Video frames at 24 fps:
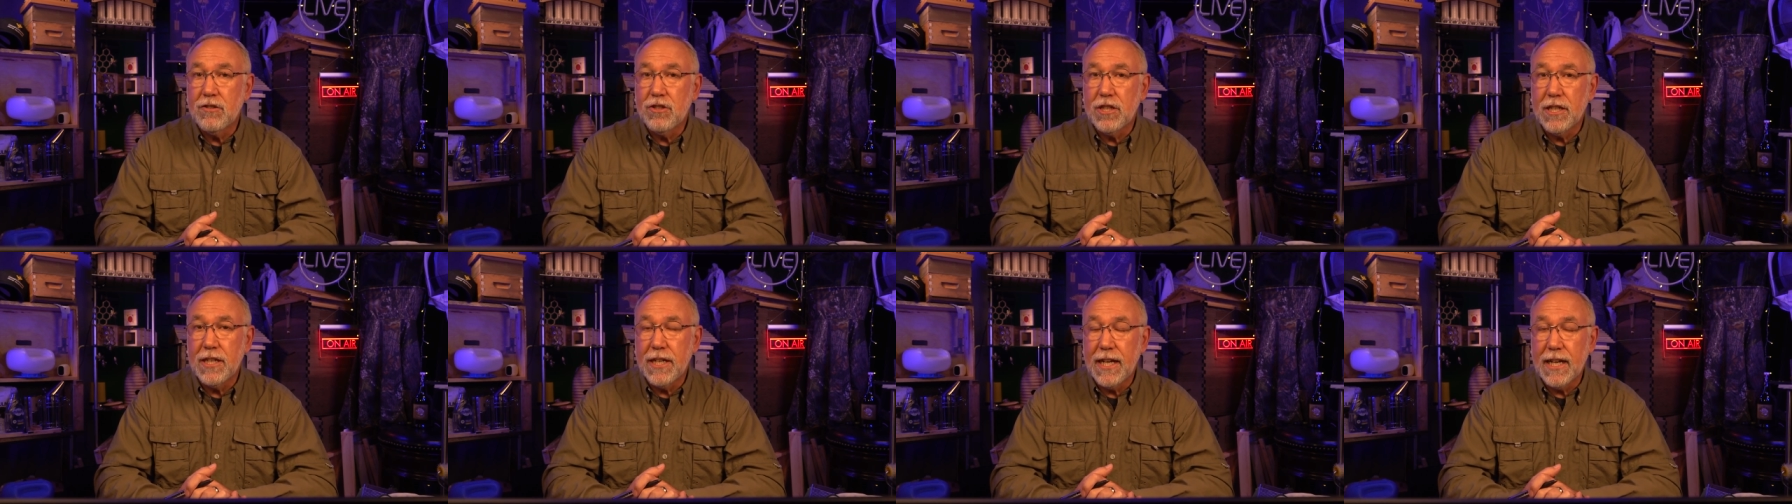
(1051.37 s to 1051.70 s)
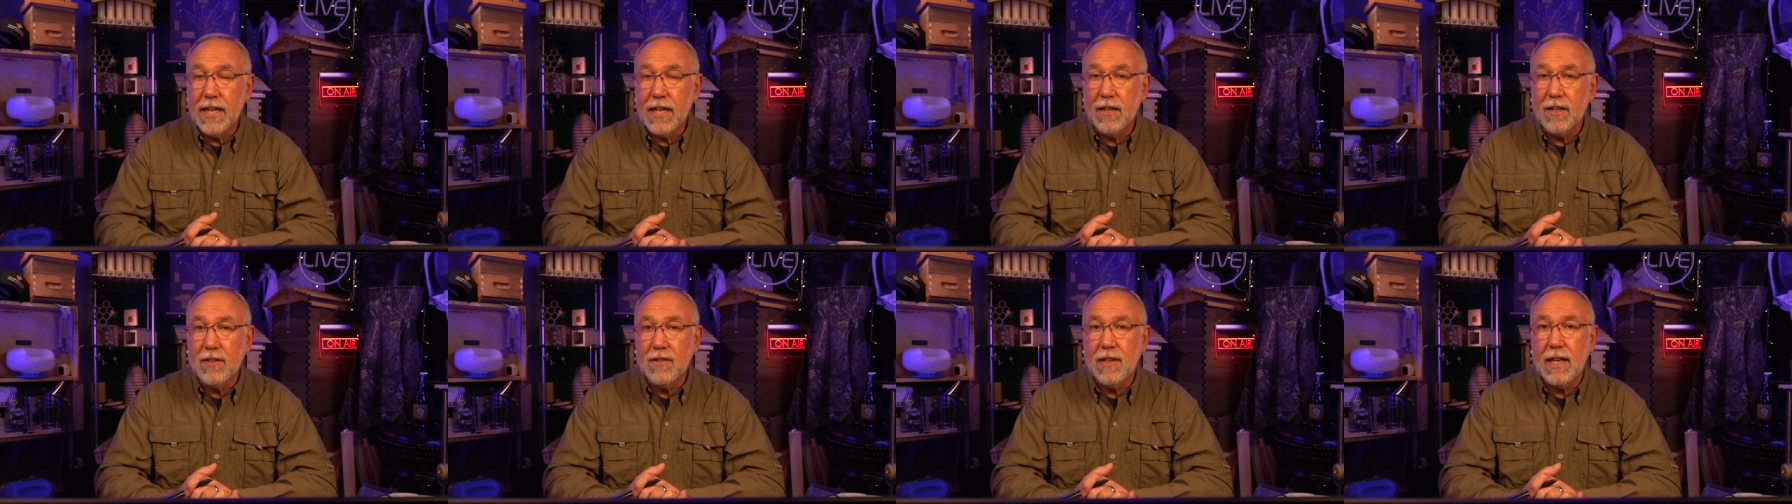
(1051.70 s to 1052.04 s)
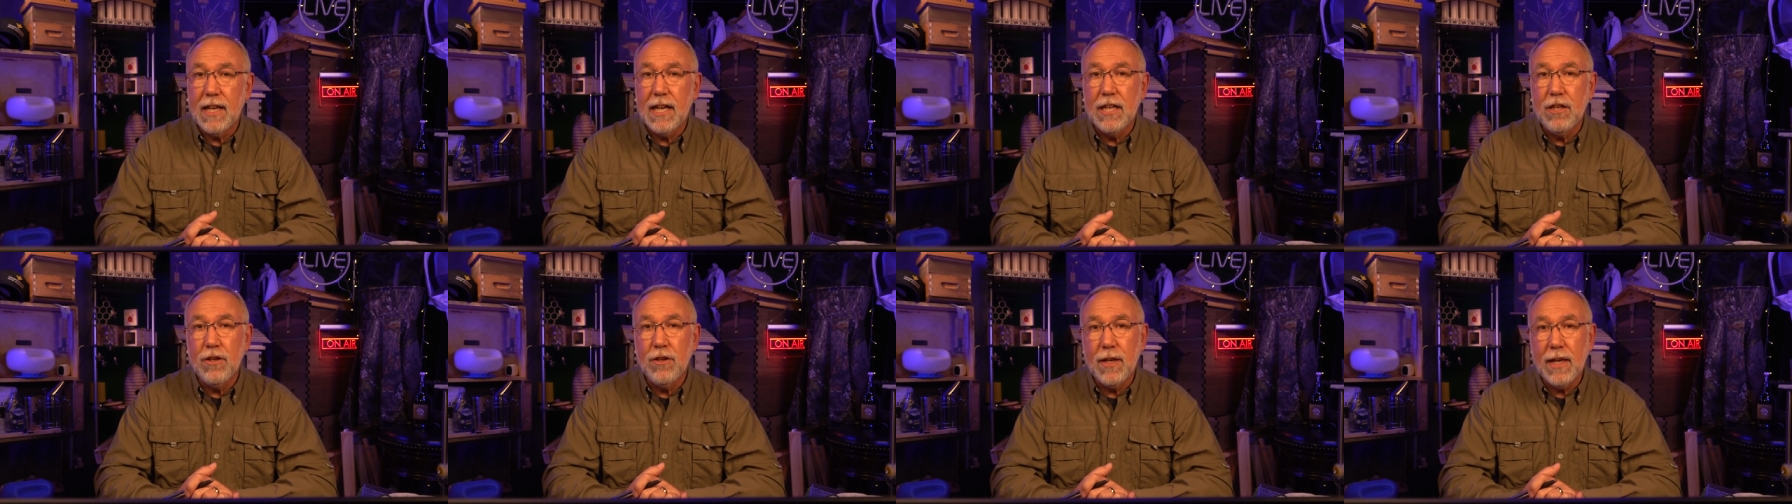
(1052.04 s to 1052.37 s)
genetics,
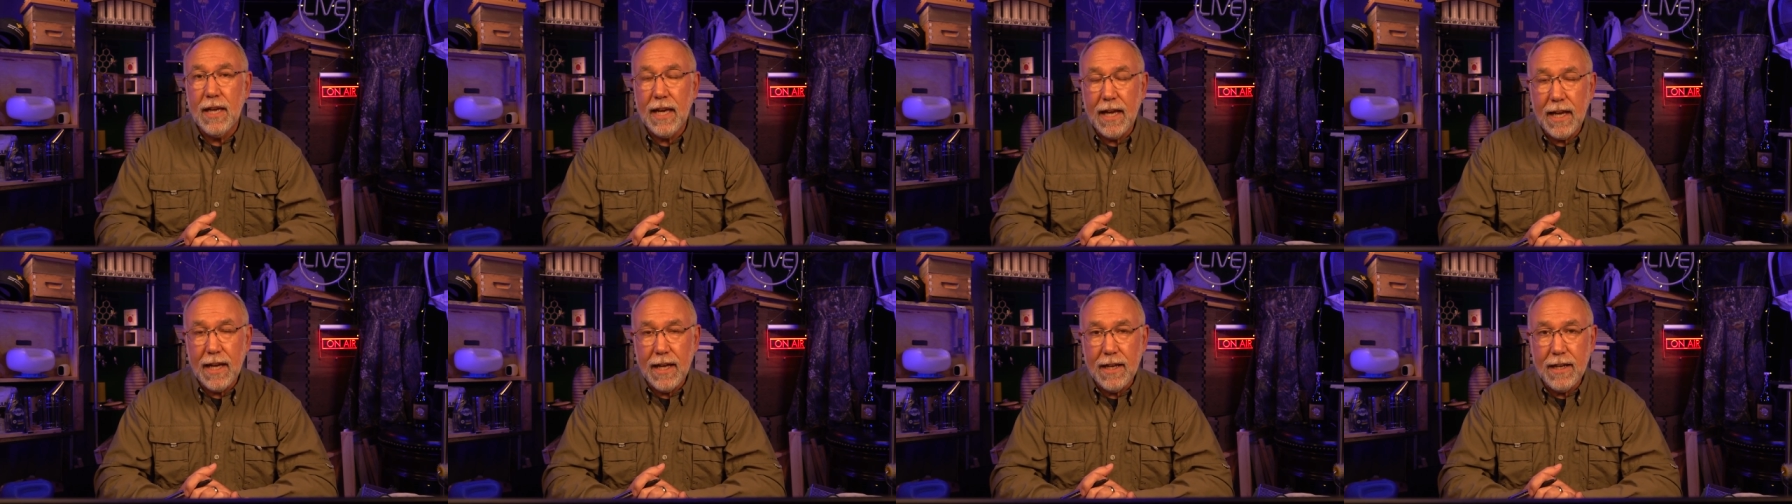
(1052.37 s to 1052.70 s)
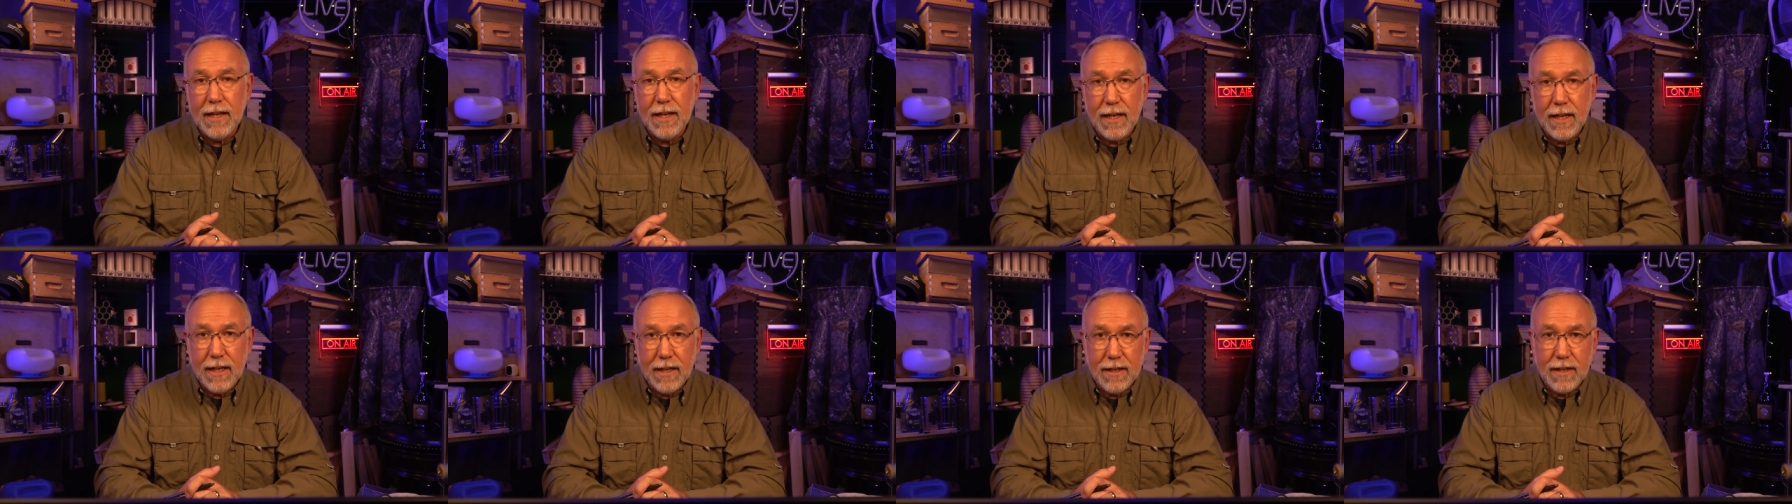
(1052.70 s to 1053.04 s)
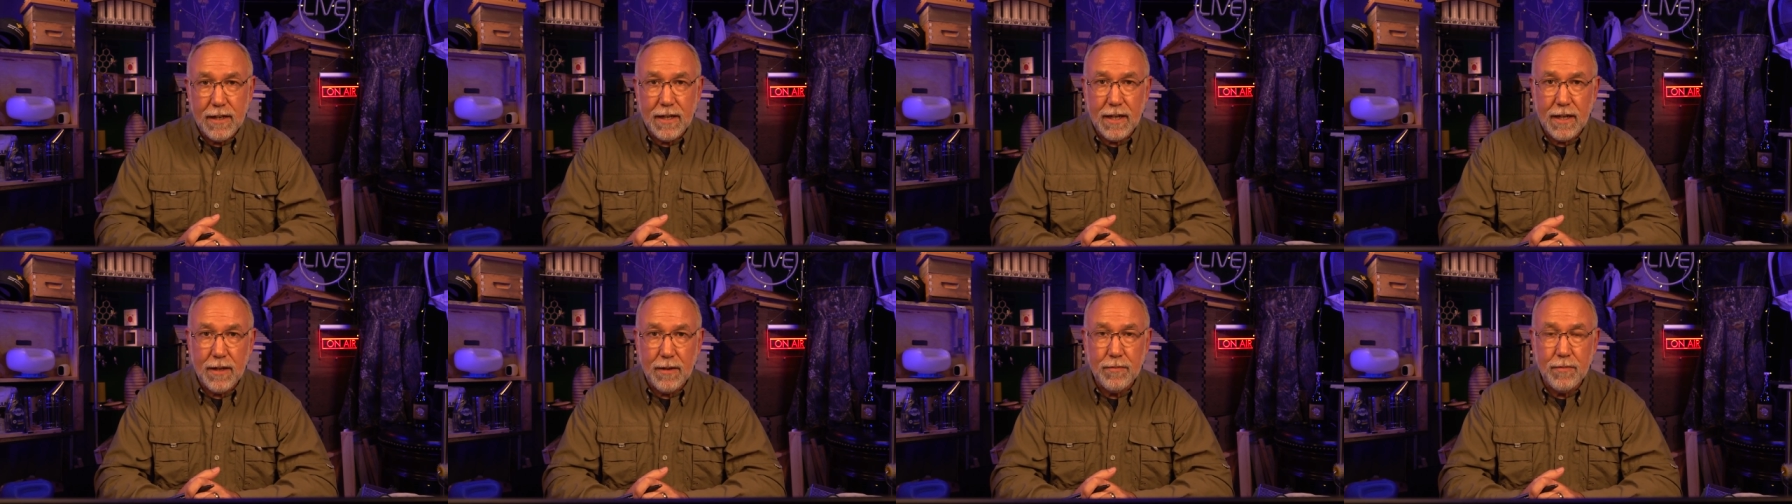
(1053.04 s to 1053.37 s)
and you can
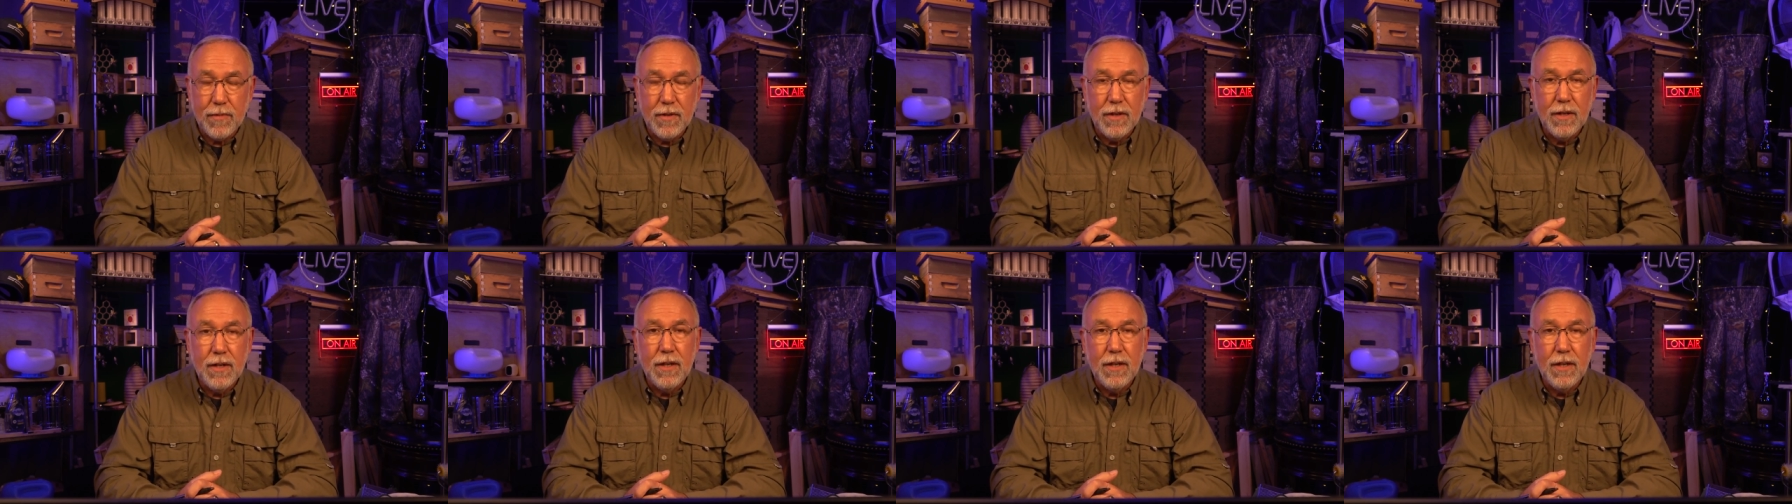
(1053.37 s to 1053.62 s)
end up